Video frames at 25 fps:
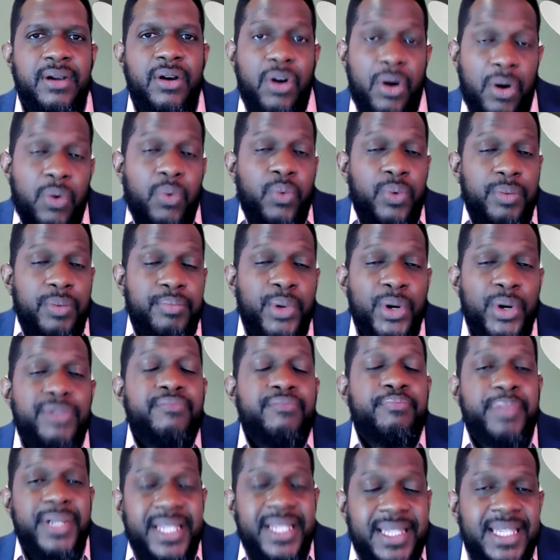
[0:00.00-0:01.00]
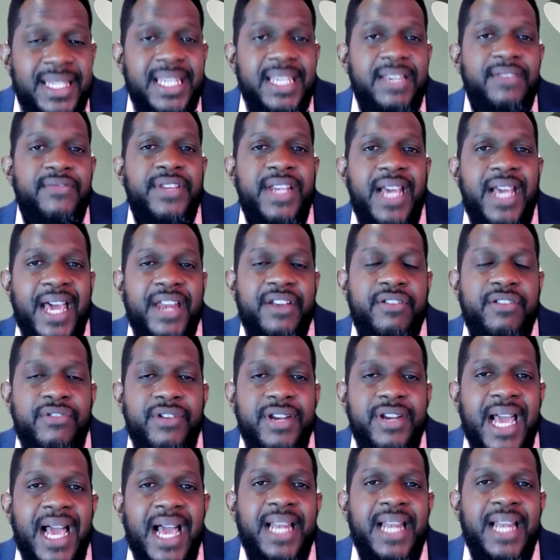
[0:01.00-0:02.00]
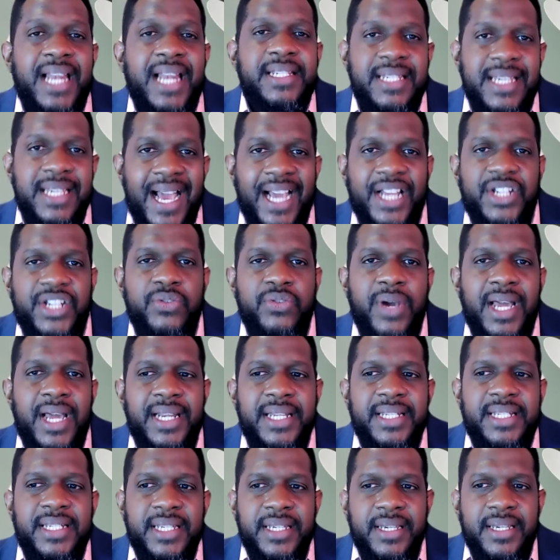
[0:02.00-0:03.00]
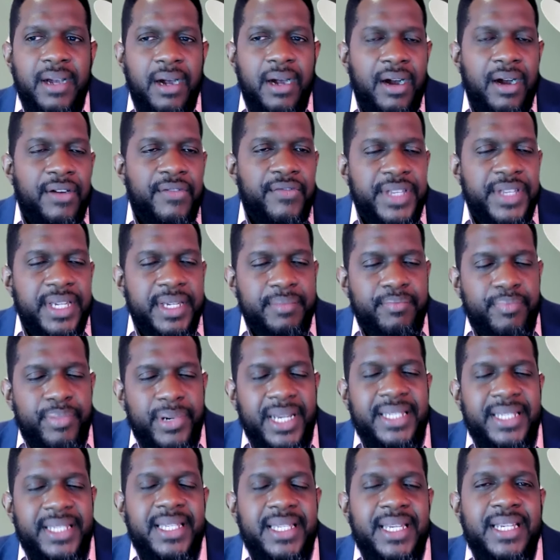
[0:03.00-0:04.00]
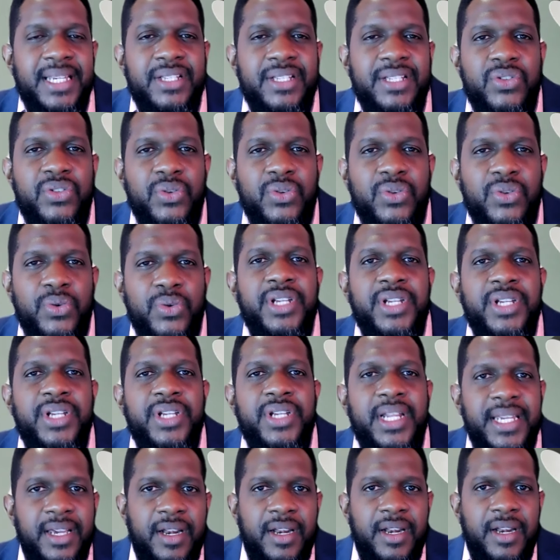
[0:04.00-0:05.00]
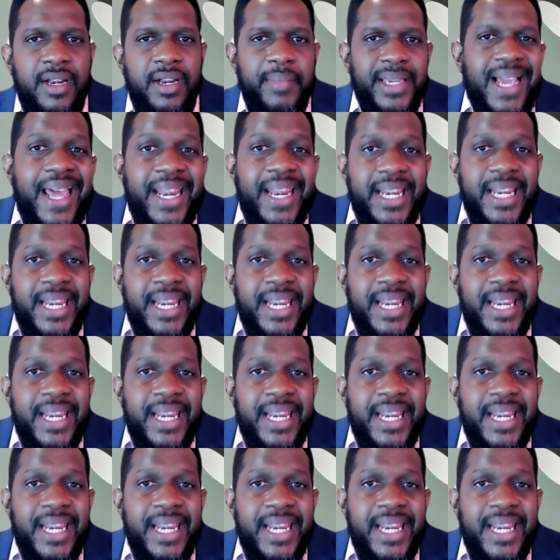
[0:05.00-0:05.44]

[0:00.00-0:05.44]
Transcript: or both perceived and reality, actuality of the pressing social, economic,